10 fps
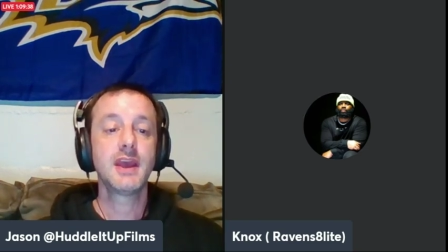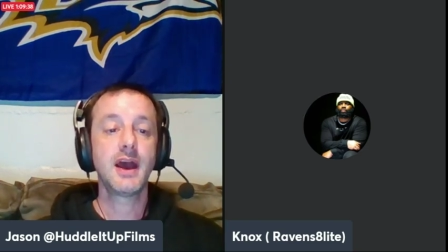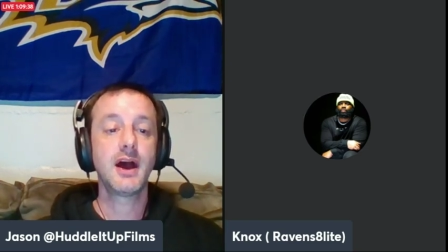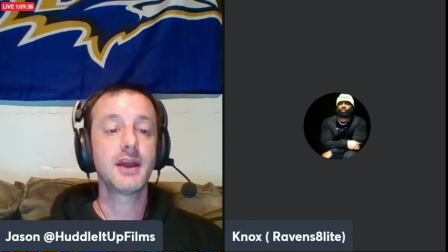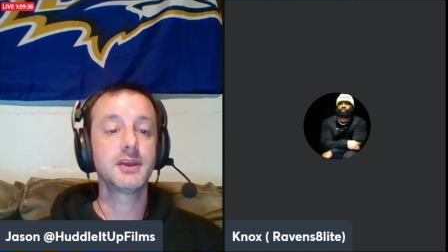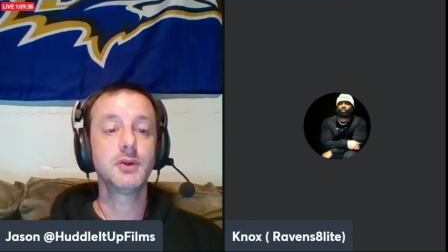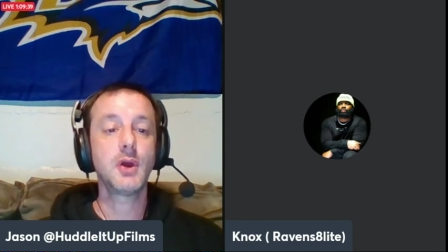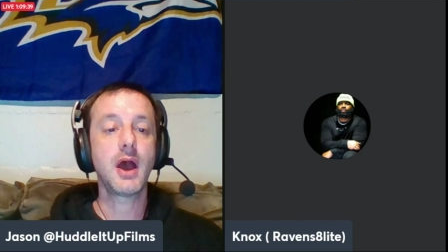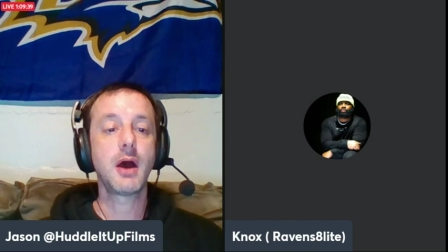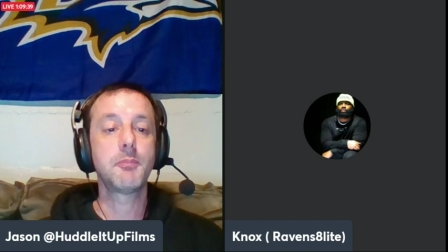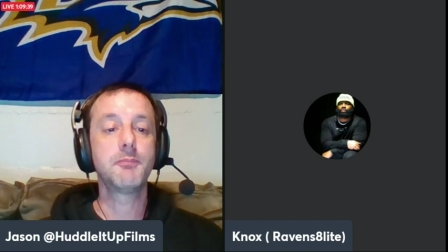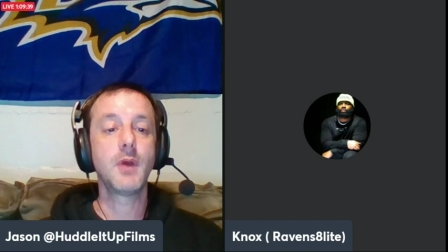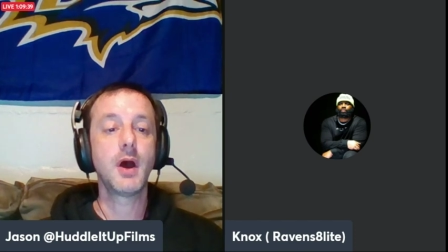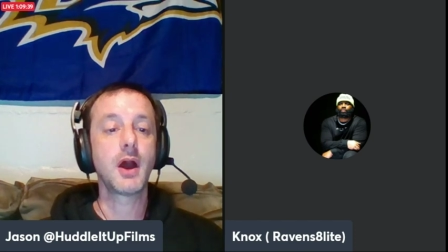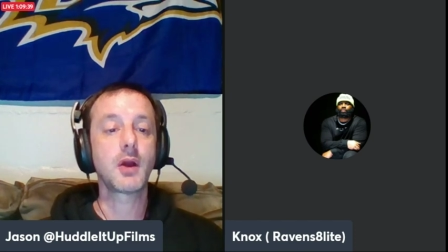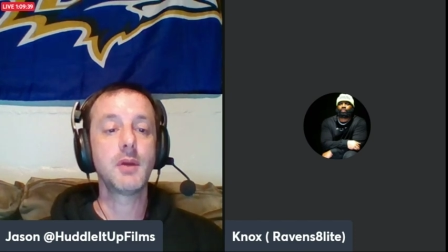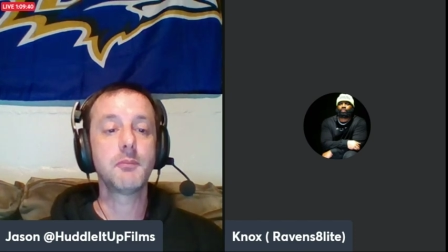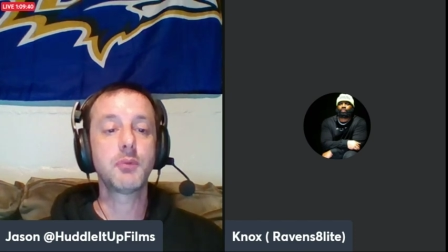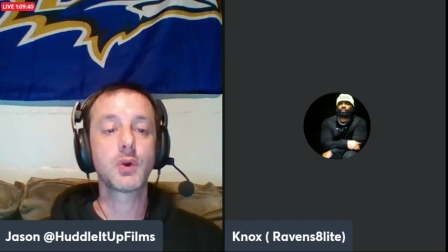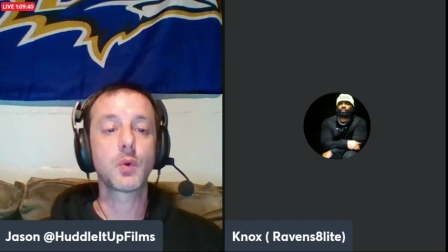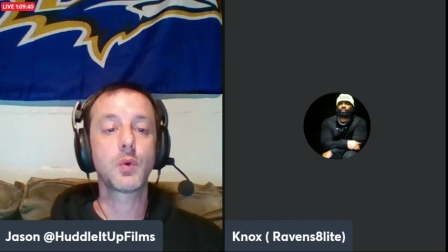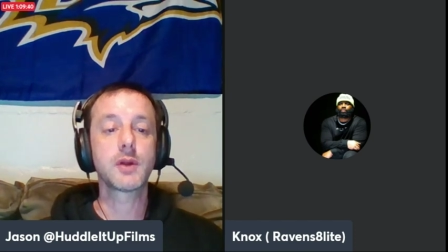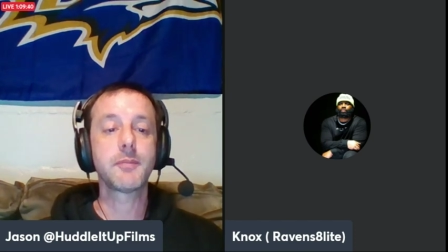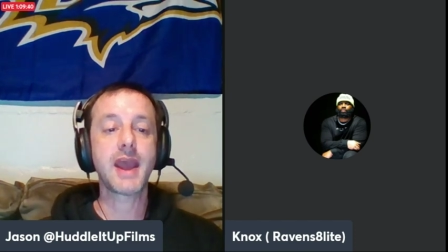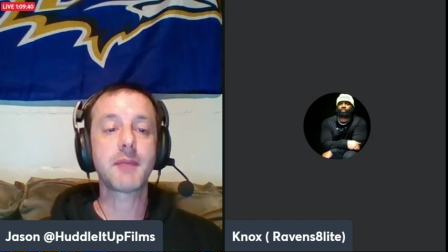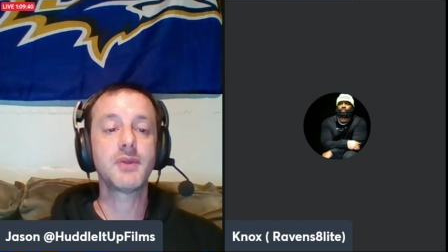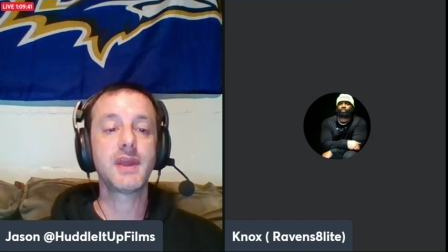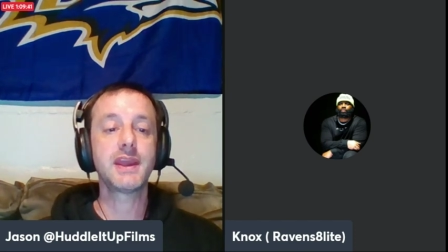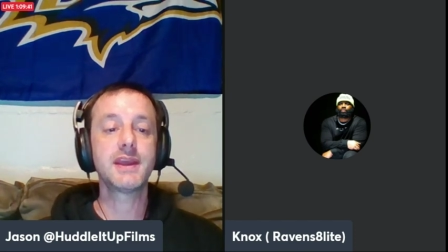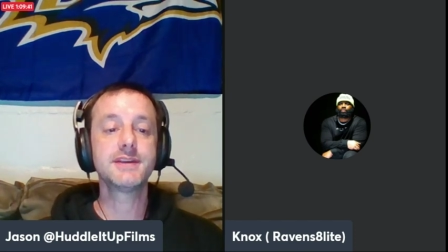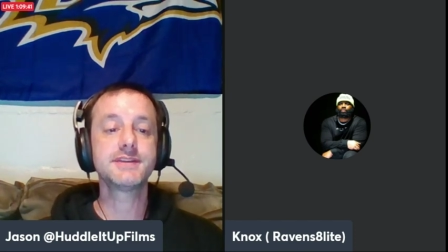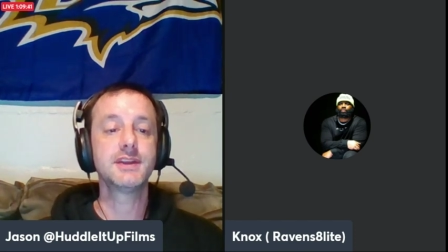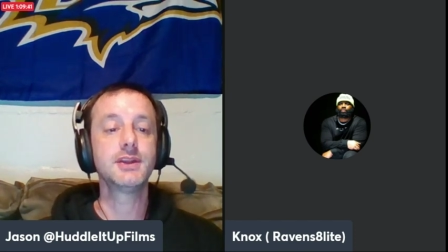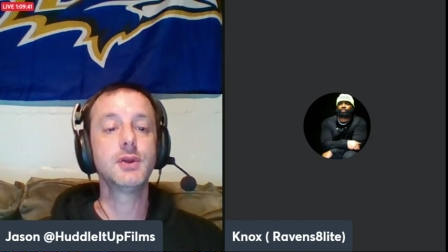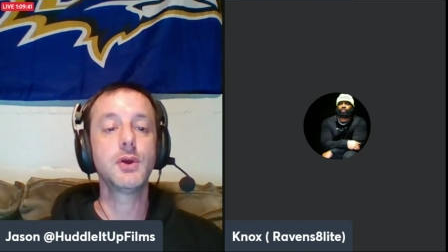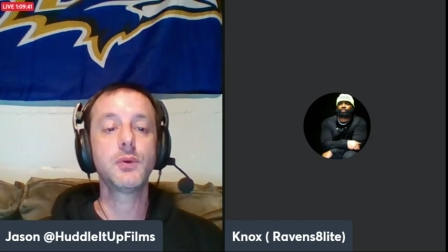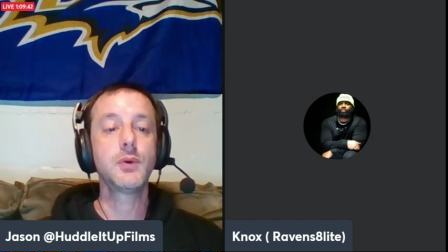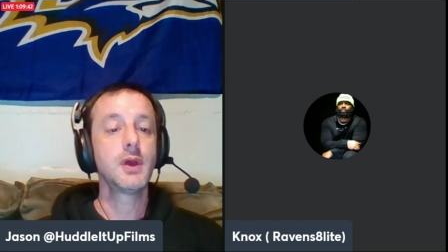Uh, you know how uh, important quarterback play is, and you know